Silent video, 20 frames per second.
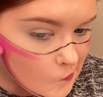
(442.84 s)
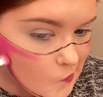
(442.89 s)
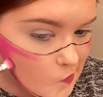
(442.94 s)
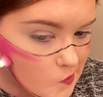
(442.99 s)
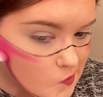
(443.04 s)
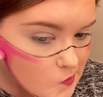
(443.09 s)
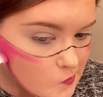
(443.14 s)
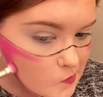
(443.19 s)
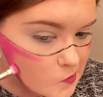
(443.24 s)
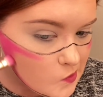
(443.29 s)

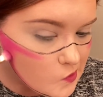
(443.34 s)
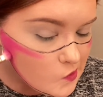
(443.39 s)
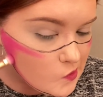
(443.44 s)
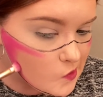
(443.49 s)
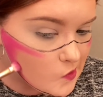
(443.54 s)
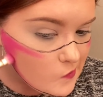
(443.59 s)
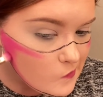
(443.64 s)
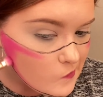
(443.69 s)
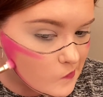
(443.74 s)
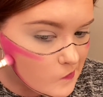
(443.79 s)
And I'm gonna
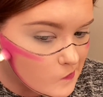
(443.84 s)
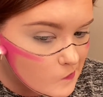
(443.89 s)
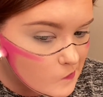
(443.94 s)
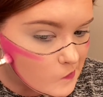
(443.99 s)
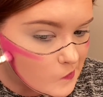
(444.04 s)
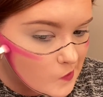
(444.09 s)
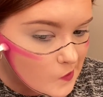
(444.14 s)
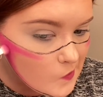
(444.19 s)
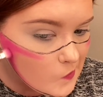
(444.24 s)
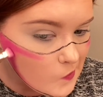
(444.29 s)
start from
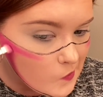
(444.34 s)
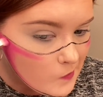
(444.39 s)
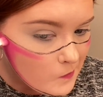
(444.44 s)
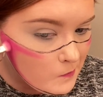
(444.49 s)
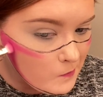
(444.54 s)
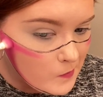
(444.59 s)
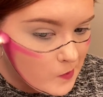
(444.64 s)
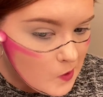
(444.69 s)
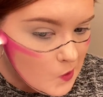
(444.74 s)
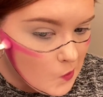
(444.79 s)
like the
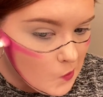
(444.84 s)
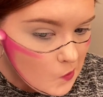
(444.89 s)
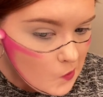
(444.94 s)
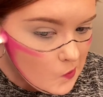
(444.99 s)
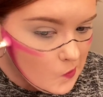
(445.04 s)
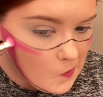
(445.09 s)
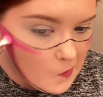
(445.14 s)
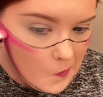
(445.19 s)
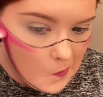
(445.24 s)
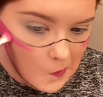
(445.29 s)

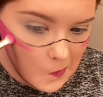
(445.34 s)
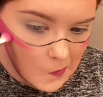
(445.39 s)
middle